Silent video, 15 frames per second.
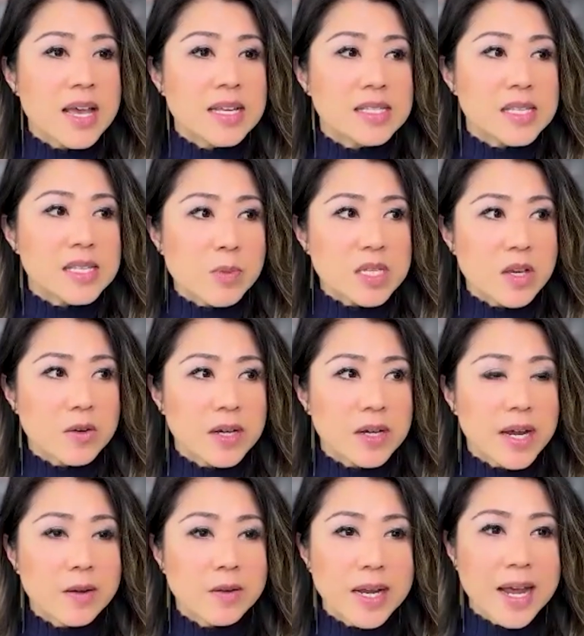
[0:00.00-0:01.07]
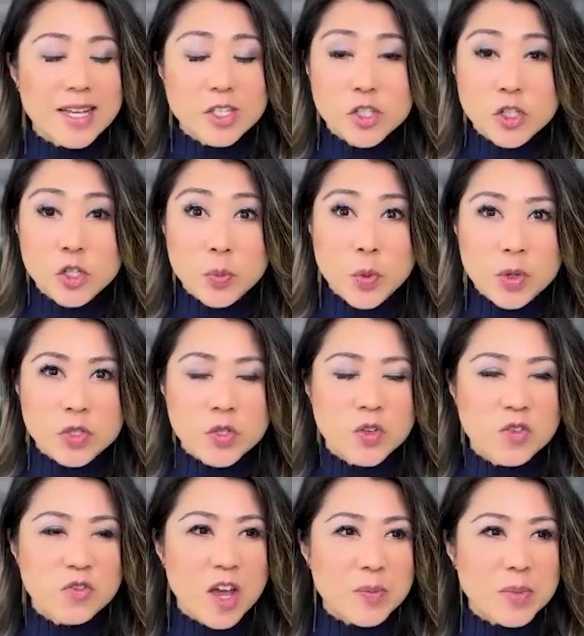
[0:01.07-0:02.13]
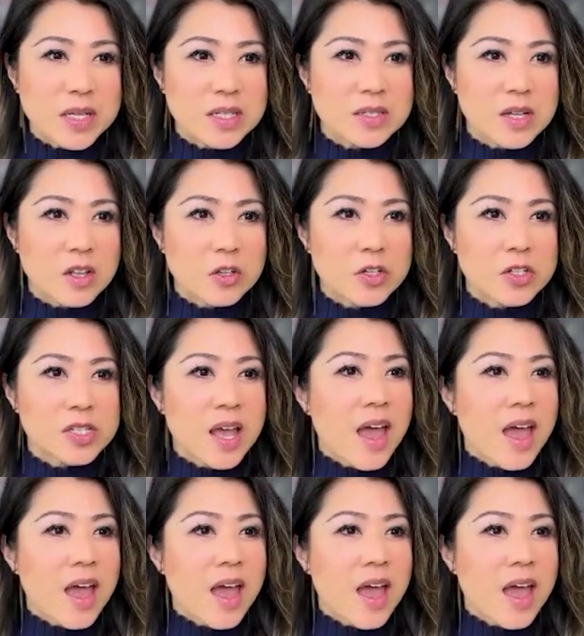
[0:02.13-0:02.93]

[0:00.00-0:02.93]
San Mateo County at $2.25 million,